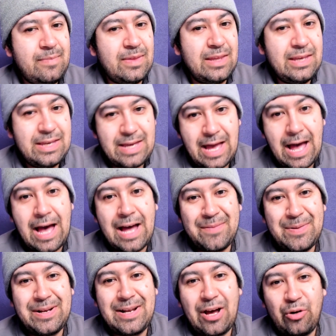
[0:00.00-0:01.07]
He had
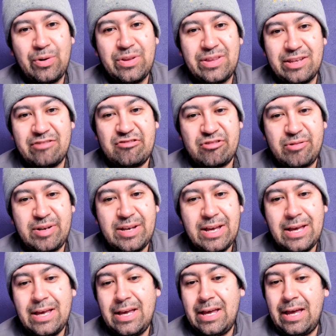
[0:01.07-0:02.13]
been out with injury,
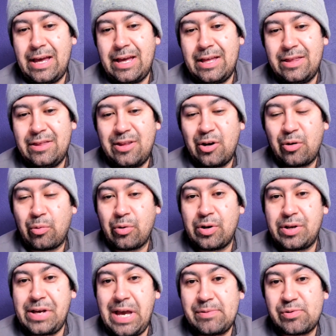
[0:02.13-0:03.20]
and there were
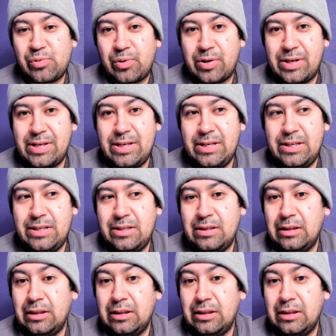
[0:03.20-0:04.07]
games where he